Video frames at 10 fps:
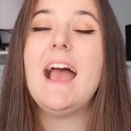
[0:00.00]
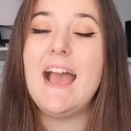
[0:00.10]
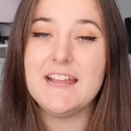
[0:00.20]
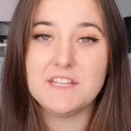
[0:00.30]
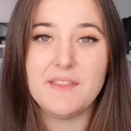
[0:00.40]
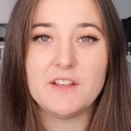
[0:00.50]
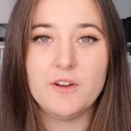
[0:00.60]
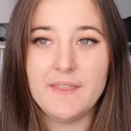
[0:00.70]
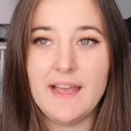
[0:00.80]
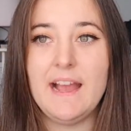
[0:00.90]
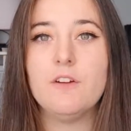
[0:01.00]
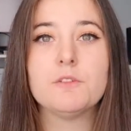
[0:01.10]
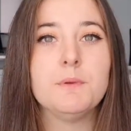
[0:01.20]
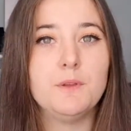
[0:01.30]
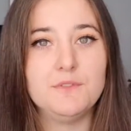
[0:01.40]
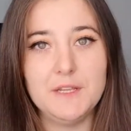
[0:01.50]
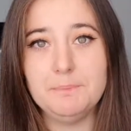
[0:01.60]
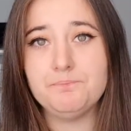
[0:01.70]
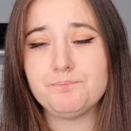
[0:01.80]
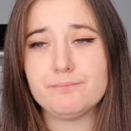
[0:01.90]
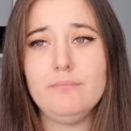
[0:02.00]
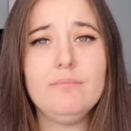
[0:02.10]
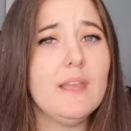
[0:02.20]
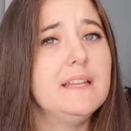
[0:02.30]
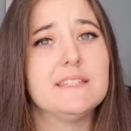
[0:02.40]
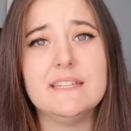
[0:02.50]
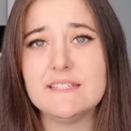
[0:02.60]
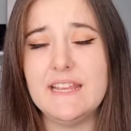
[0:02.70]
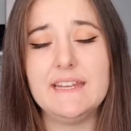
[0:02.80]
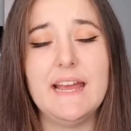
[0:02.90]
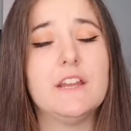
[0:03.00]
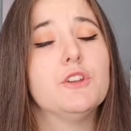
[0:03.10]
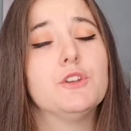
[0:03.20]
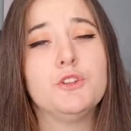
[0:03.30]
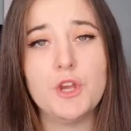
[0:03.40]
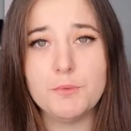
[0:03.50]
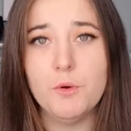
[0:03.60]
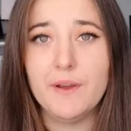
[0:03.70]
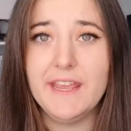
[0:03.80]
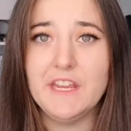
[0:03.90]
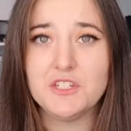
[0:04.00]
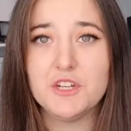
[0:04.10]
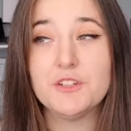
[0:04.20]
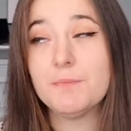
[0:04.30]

And yeah, they got that out, removed him, and since then had no more issues.